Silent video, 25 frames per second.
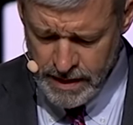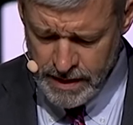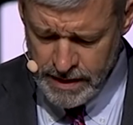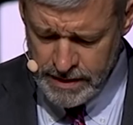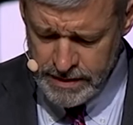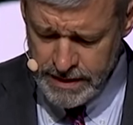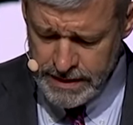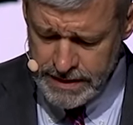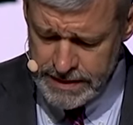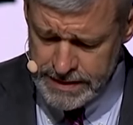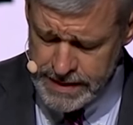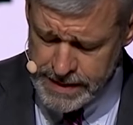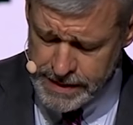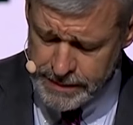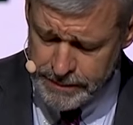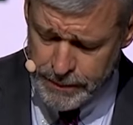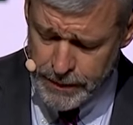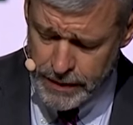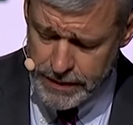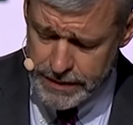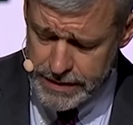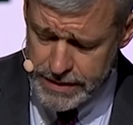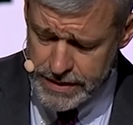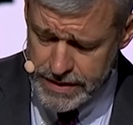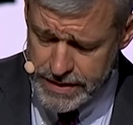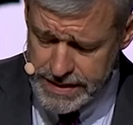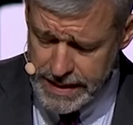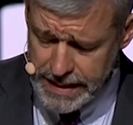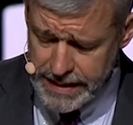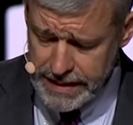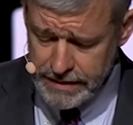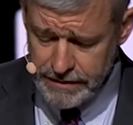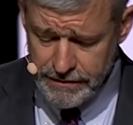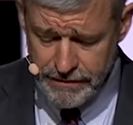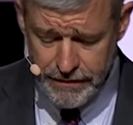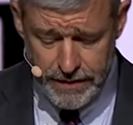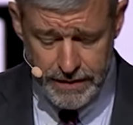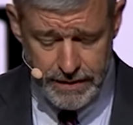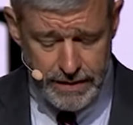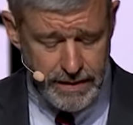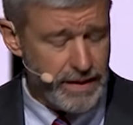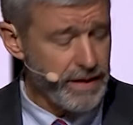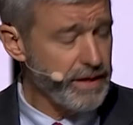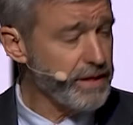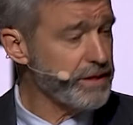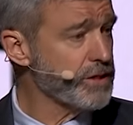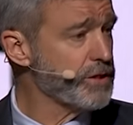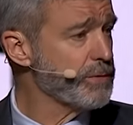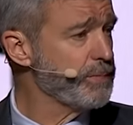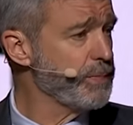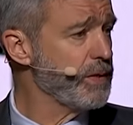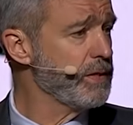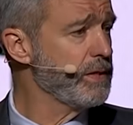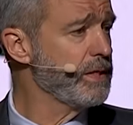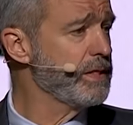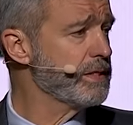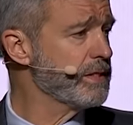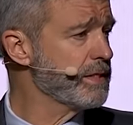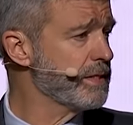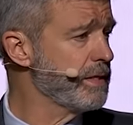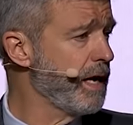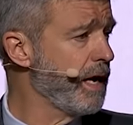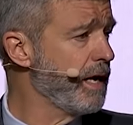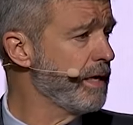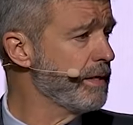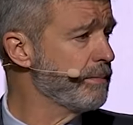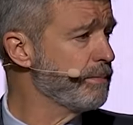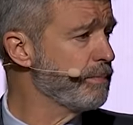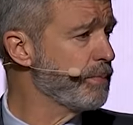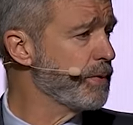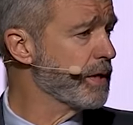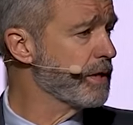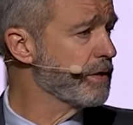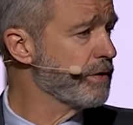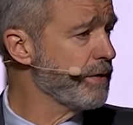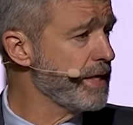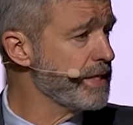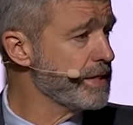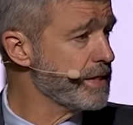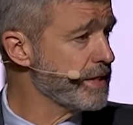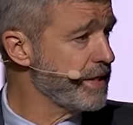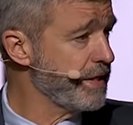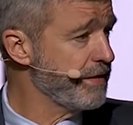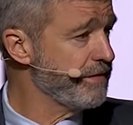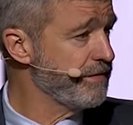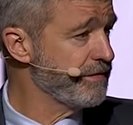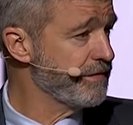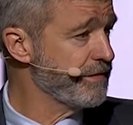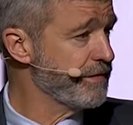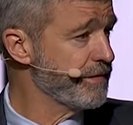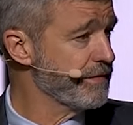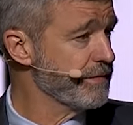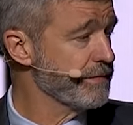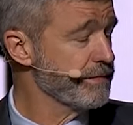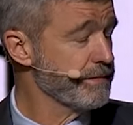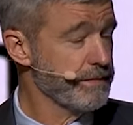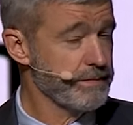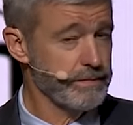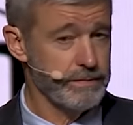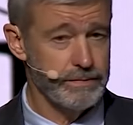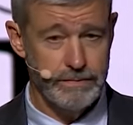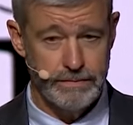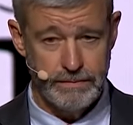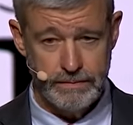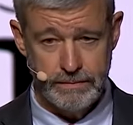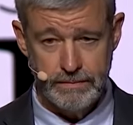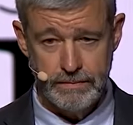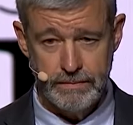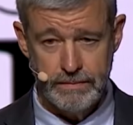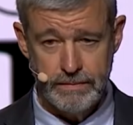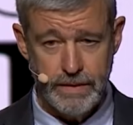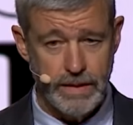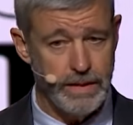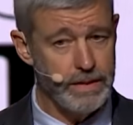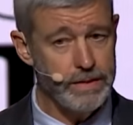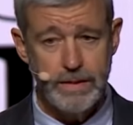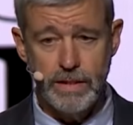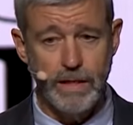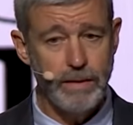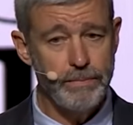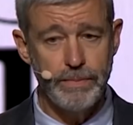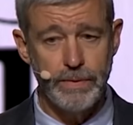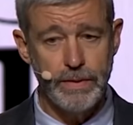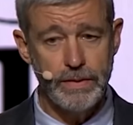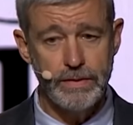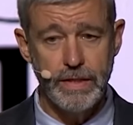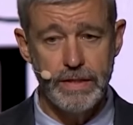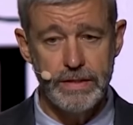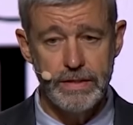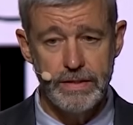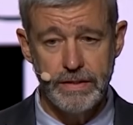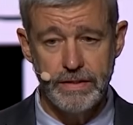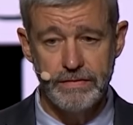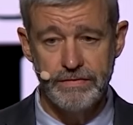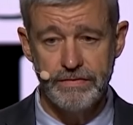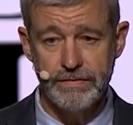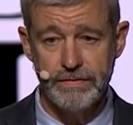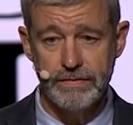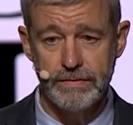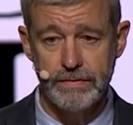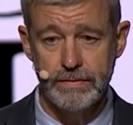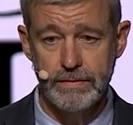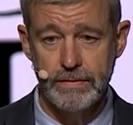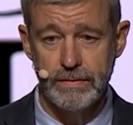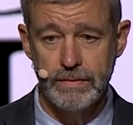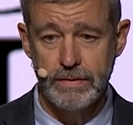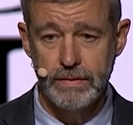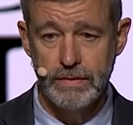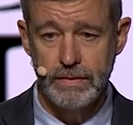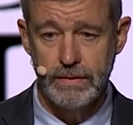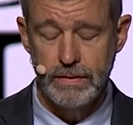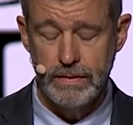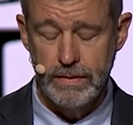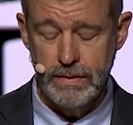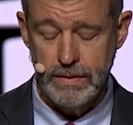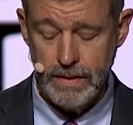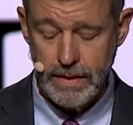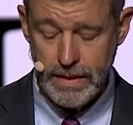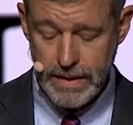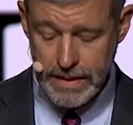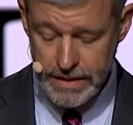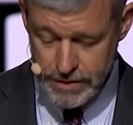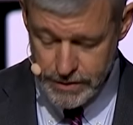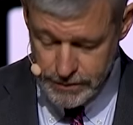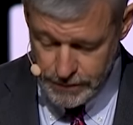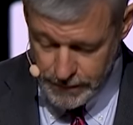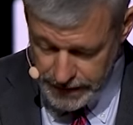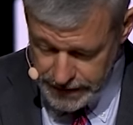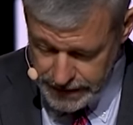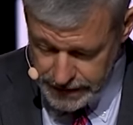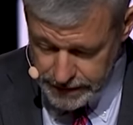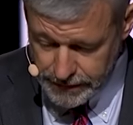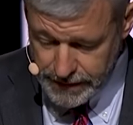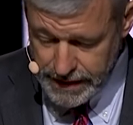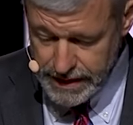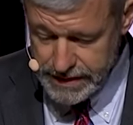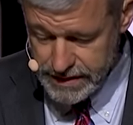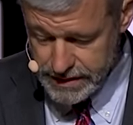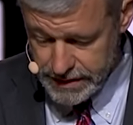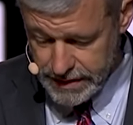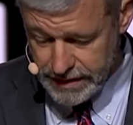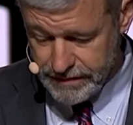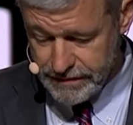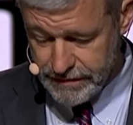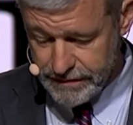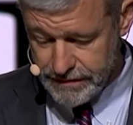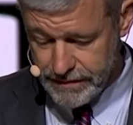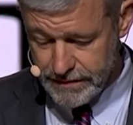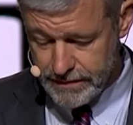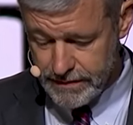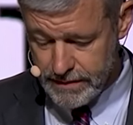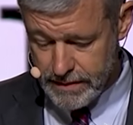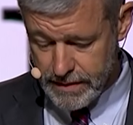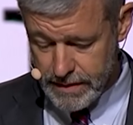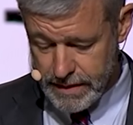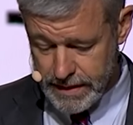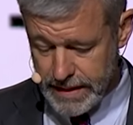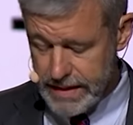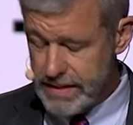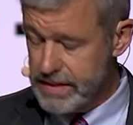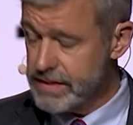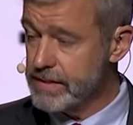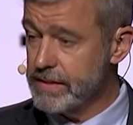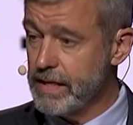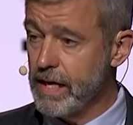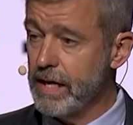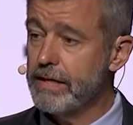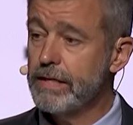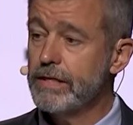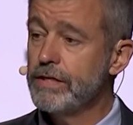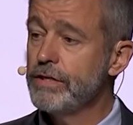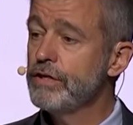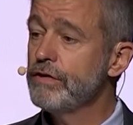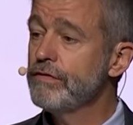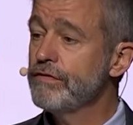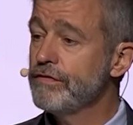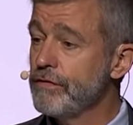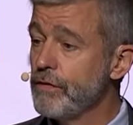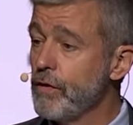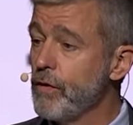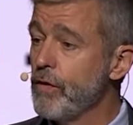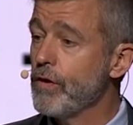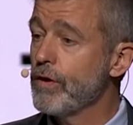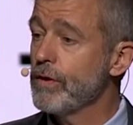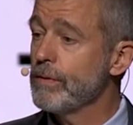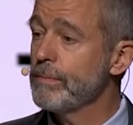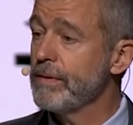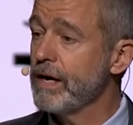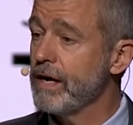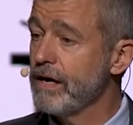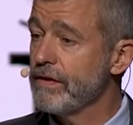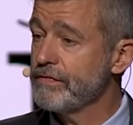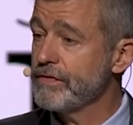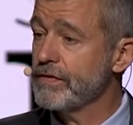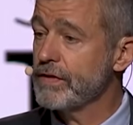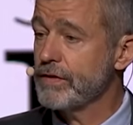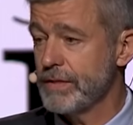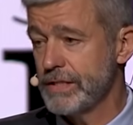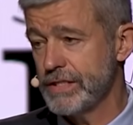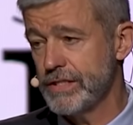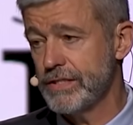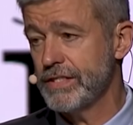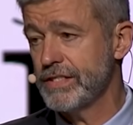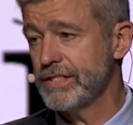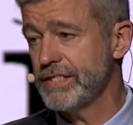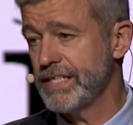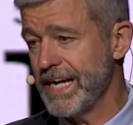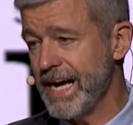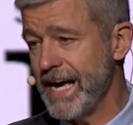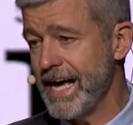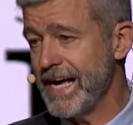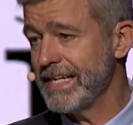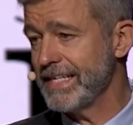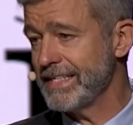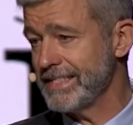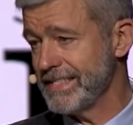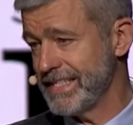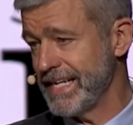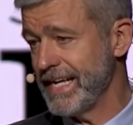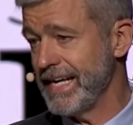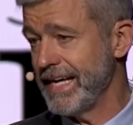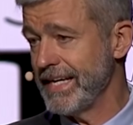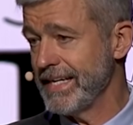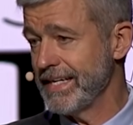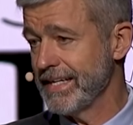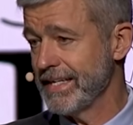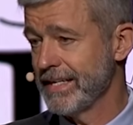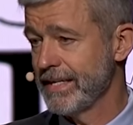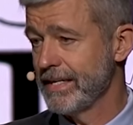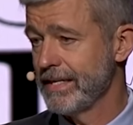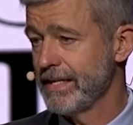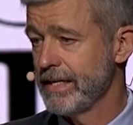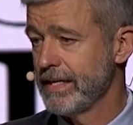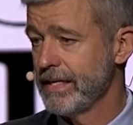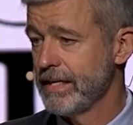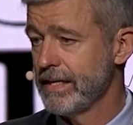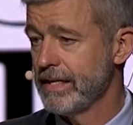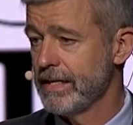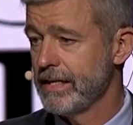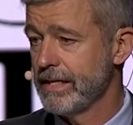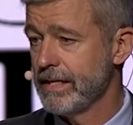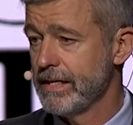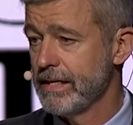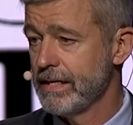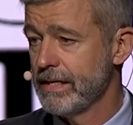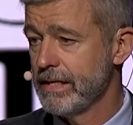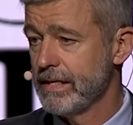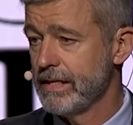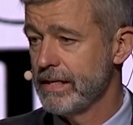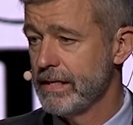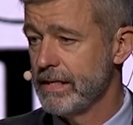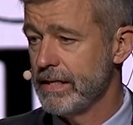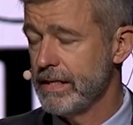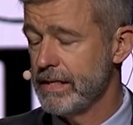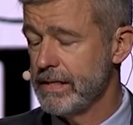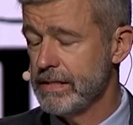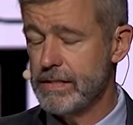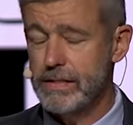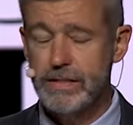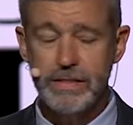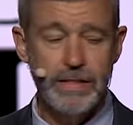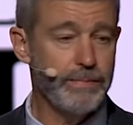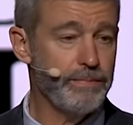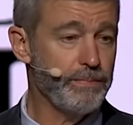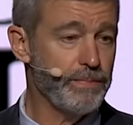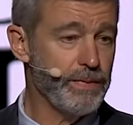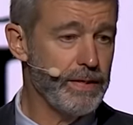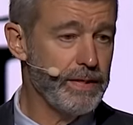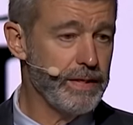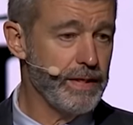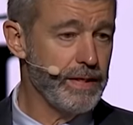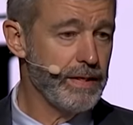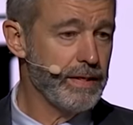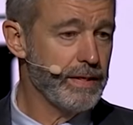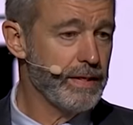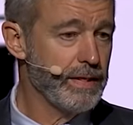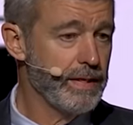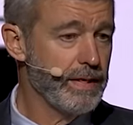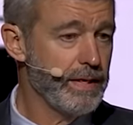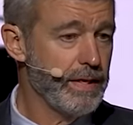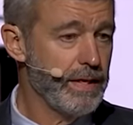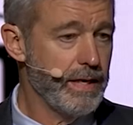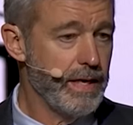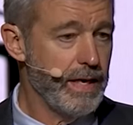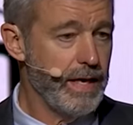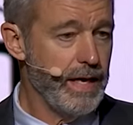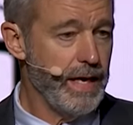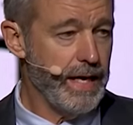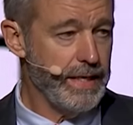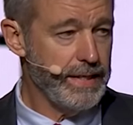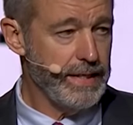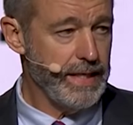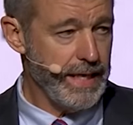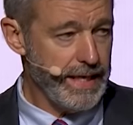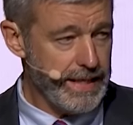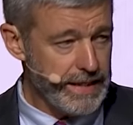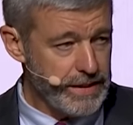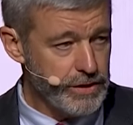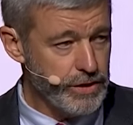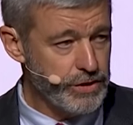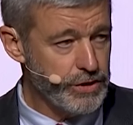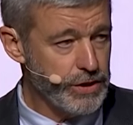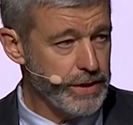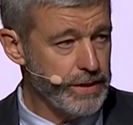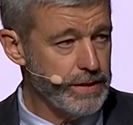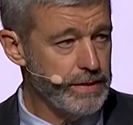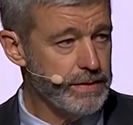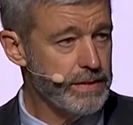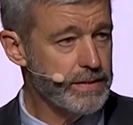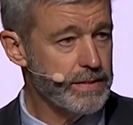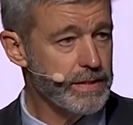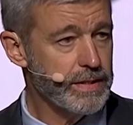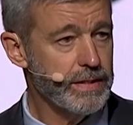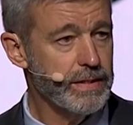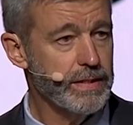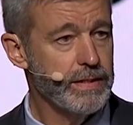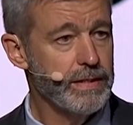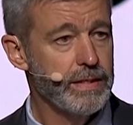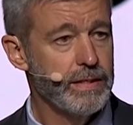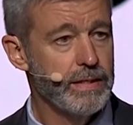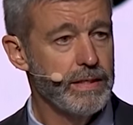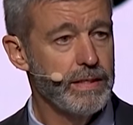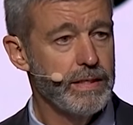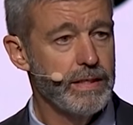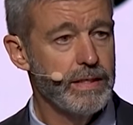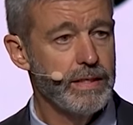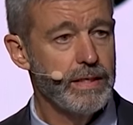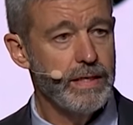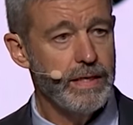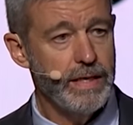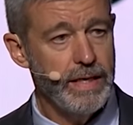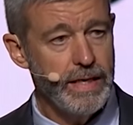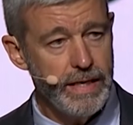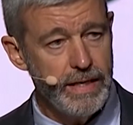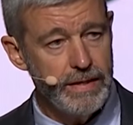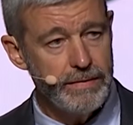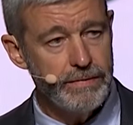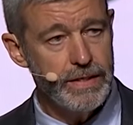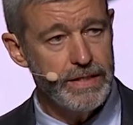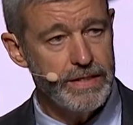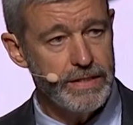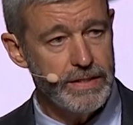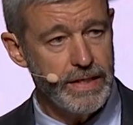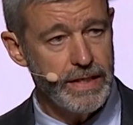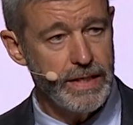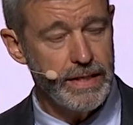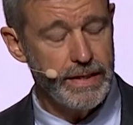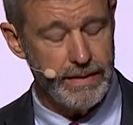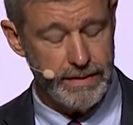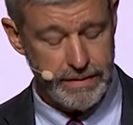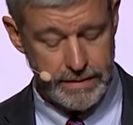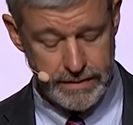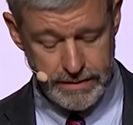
The contemporary stain for the gospel is not progressive. It is not progressive. It is regressive. It is not a new form of Christianity. It is simply an ancient heresy.